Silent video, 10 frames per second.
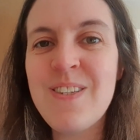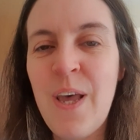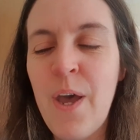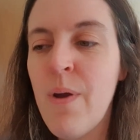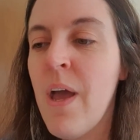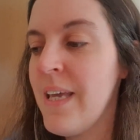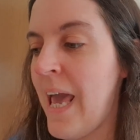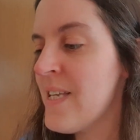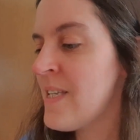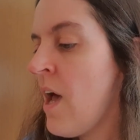So
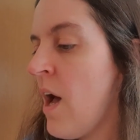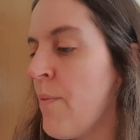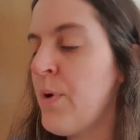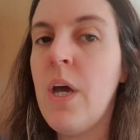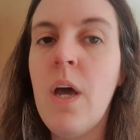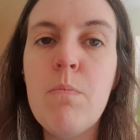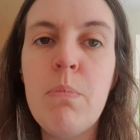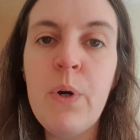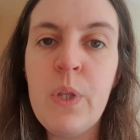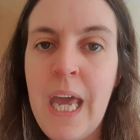yes, I'm going to
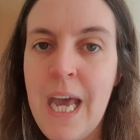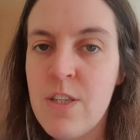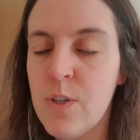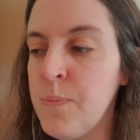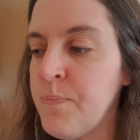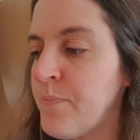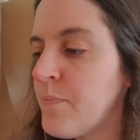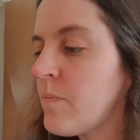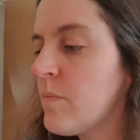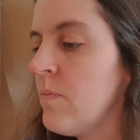boil the kettle,
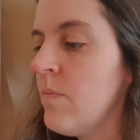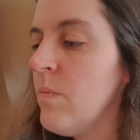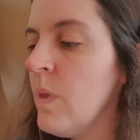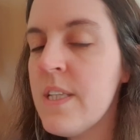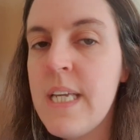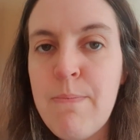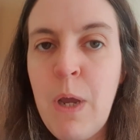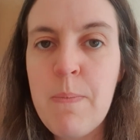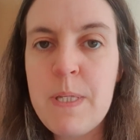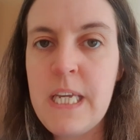take my
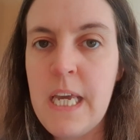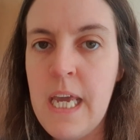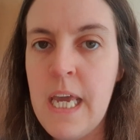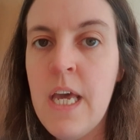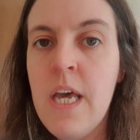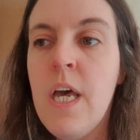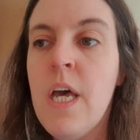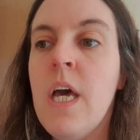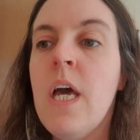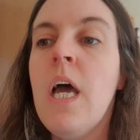cup of tea,
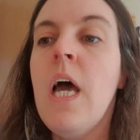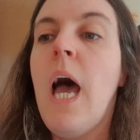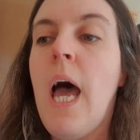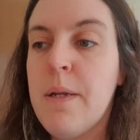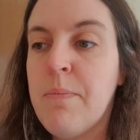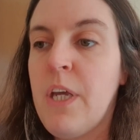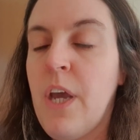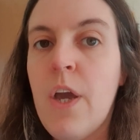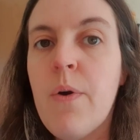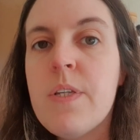and I'm going to
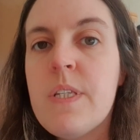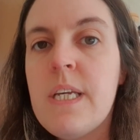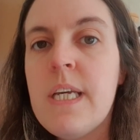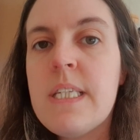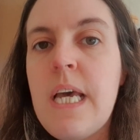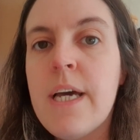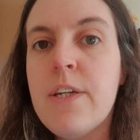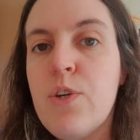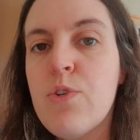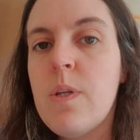go sit and
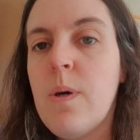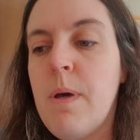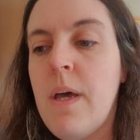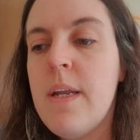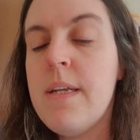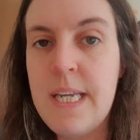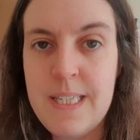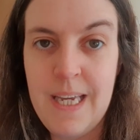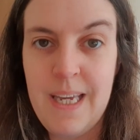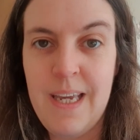do some
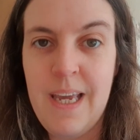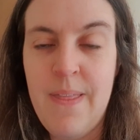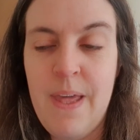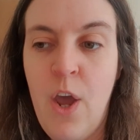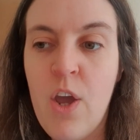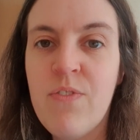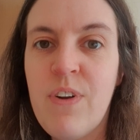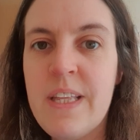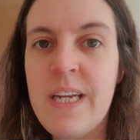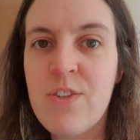knitting, and then
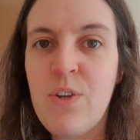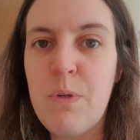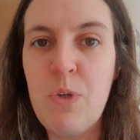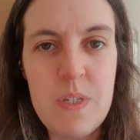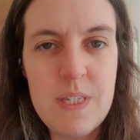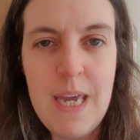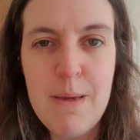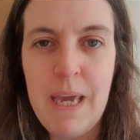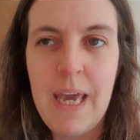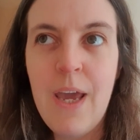hopefully the next time you see
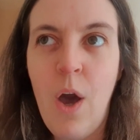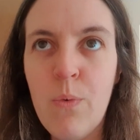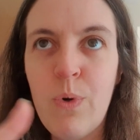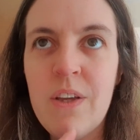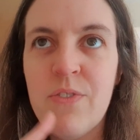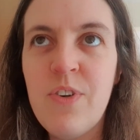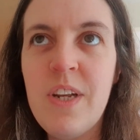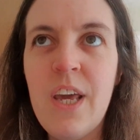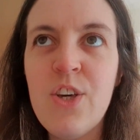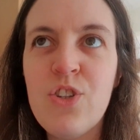me I will have
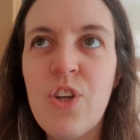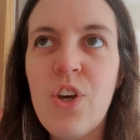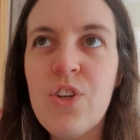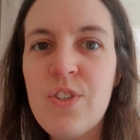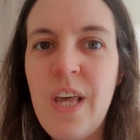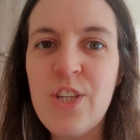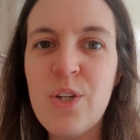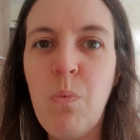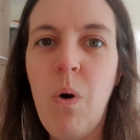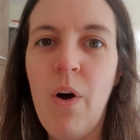finished
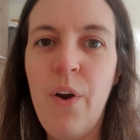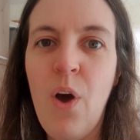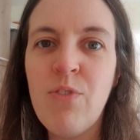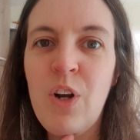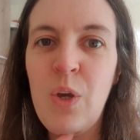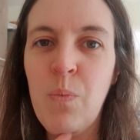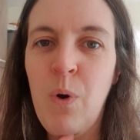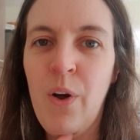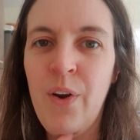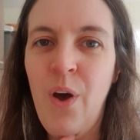section 1 of clue
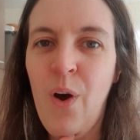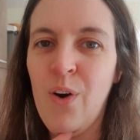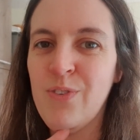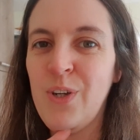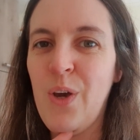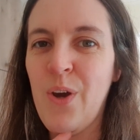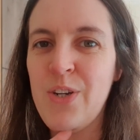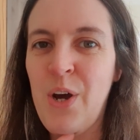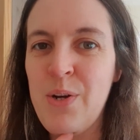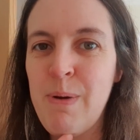1 of Go Go
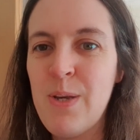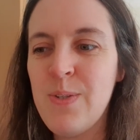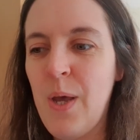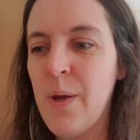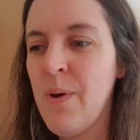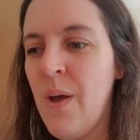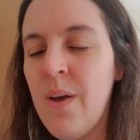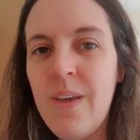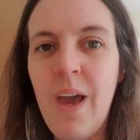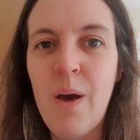Dynamo. So
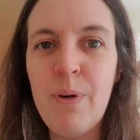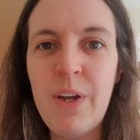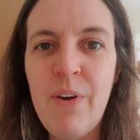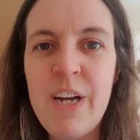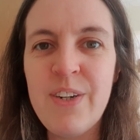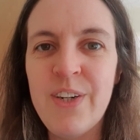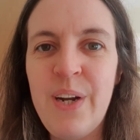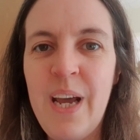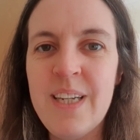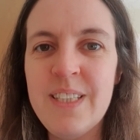yeah, I'm going to crack
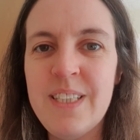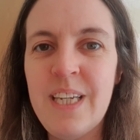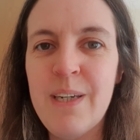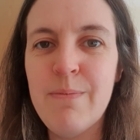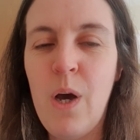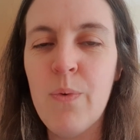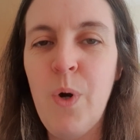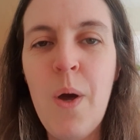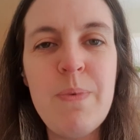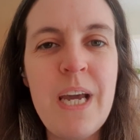on, and I will
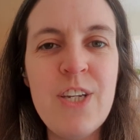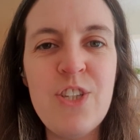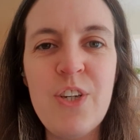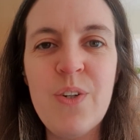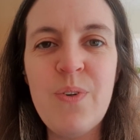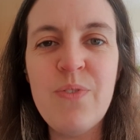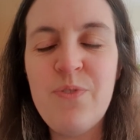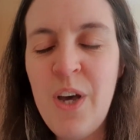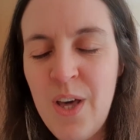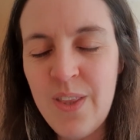update you
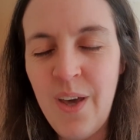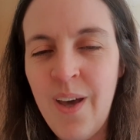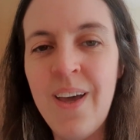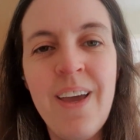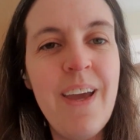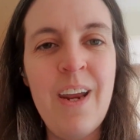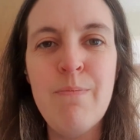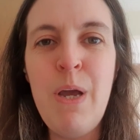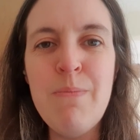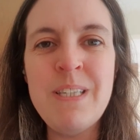further in a
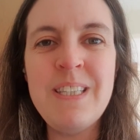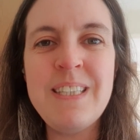moment.